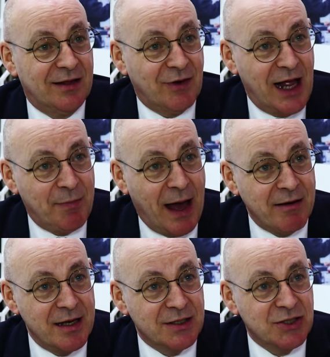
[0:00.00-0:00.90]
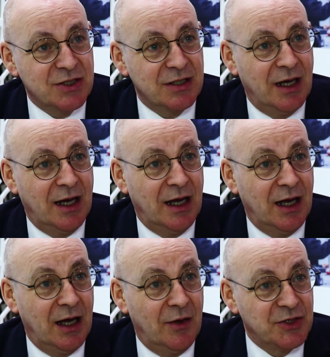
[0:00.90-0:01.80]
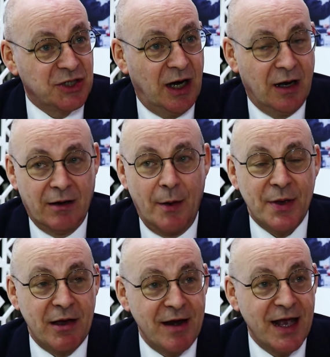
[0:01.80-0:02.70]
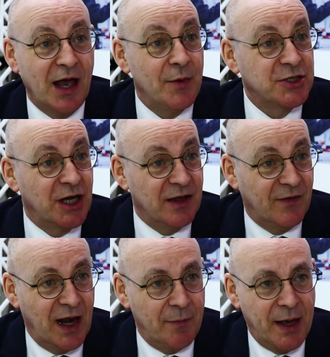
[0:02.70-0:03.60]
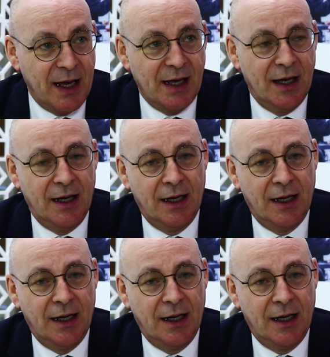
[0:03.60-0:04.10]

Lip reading: trade barriers which are appearing and which are developing.